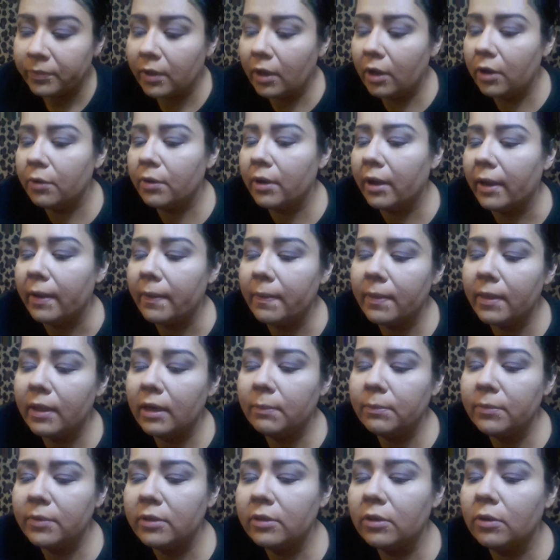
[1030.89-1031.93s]
Okay, then I'm
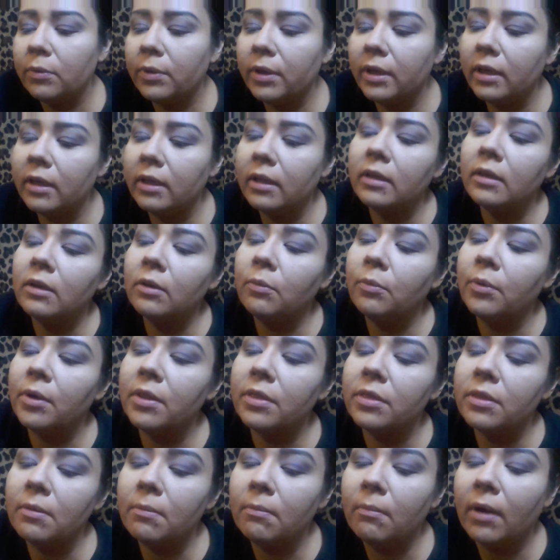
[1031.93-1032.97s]
gonna go in
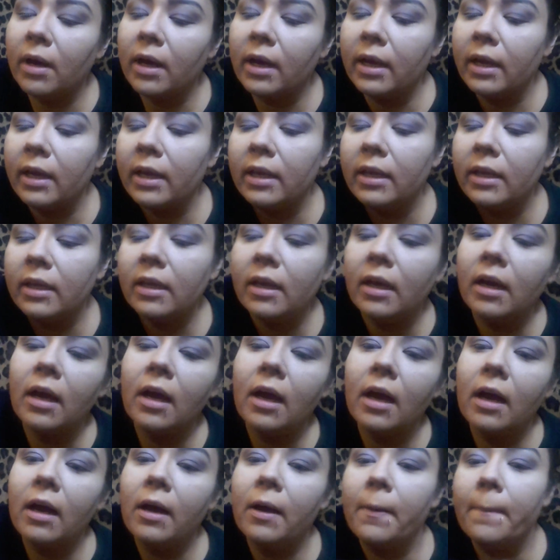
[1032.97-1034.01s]
with my
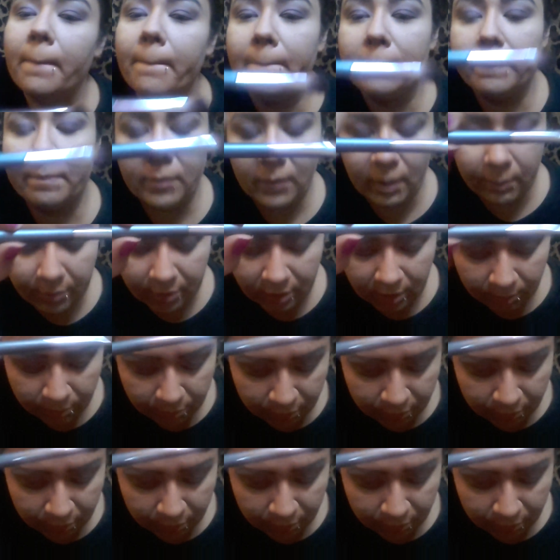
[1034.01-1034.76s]
up and up